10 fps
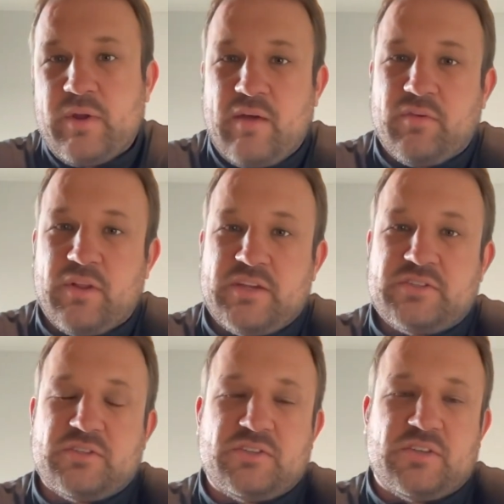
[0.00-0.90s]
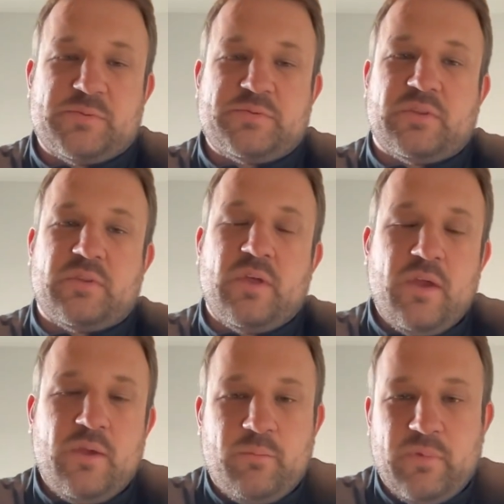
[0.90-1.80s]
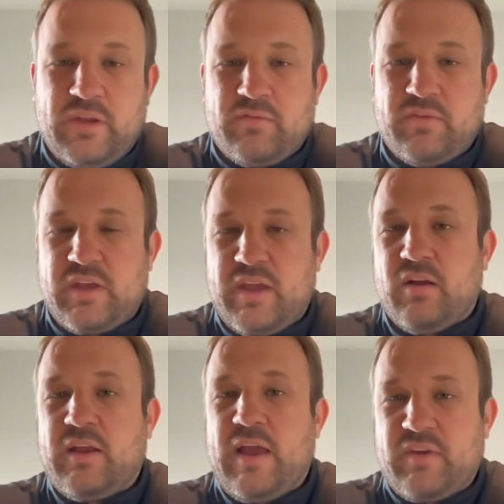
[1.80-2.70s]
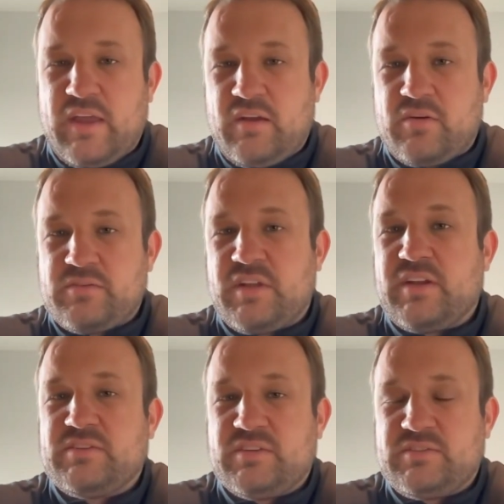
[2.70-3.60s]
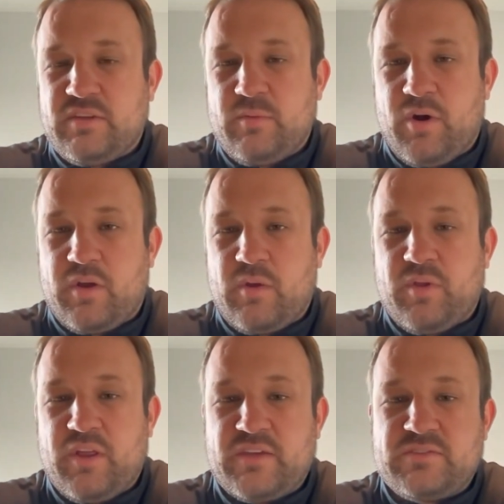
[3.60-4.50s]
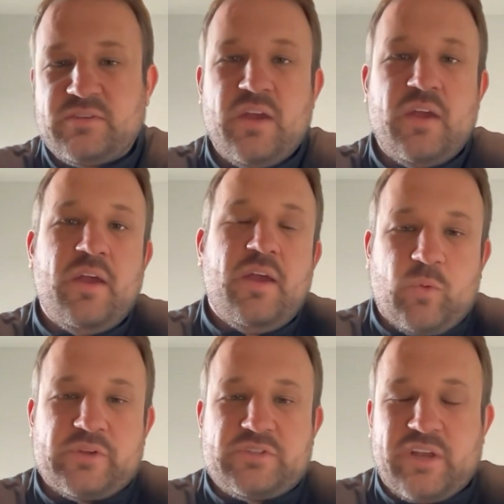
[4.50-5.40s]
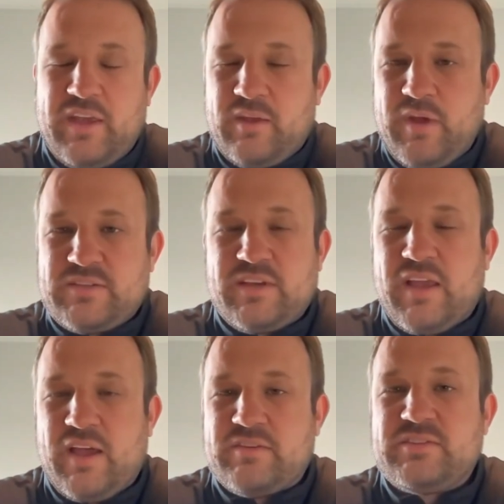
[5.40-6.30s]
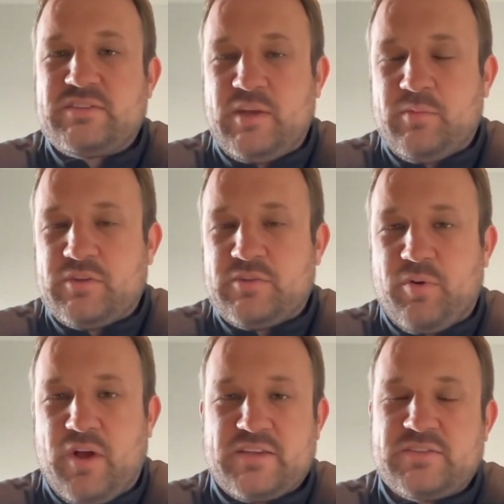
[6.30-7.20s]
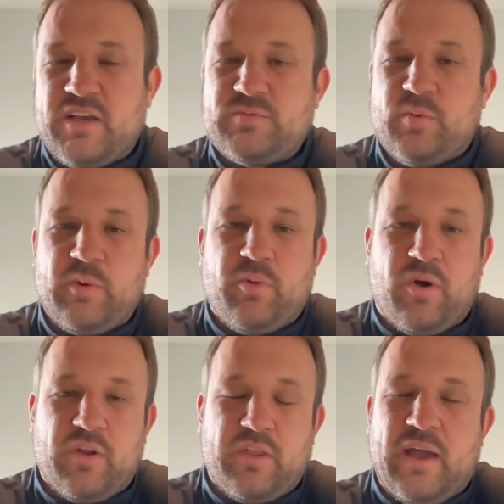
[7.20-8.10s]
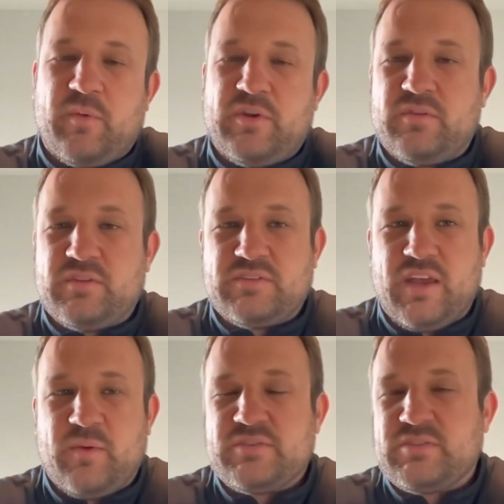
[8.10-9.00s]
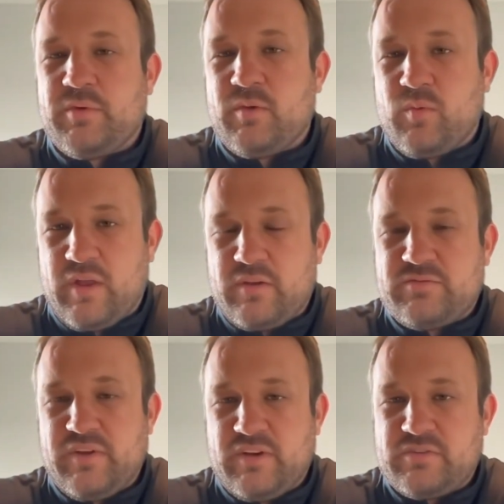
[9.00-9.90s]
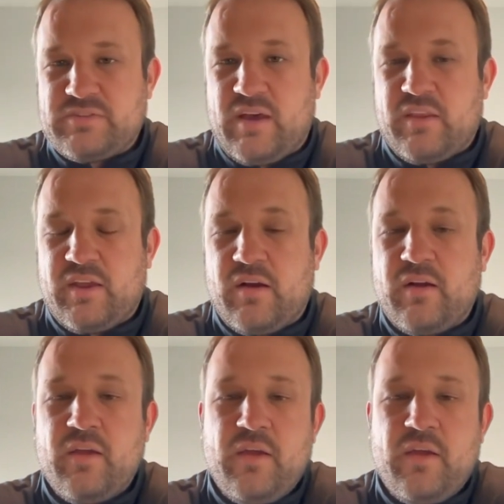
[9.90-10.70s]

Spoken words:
We have relationships with many of the care navigators that exist in the marketplace, which again makes it kind of seamless process. We'll be part of that. We do the same with some of the wellness vendors out there.